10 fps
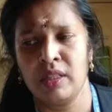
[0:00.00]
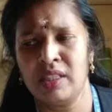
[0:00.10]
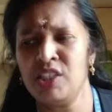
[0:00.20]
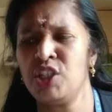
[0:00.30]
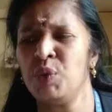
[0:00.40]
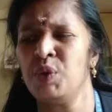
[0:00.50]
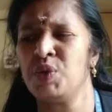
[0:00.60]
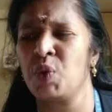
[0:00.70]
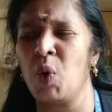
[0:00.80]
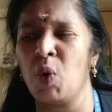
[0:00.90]
that she
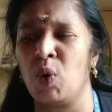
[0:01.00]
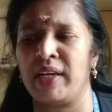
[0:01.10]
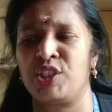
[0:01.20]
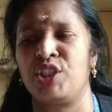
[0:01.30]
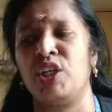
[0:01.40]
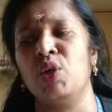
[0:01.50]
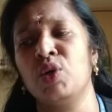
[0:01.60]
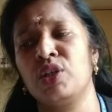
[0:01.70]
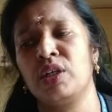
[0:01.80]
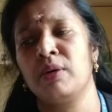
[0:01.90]
was old as she
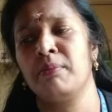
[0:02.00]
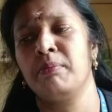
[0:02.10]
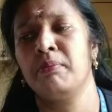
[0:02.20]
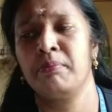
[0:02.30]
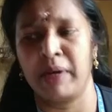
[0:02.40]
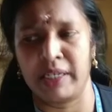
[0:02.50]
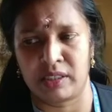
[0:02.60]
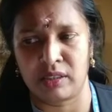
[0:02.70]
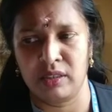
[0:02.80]
looked, but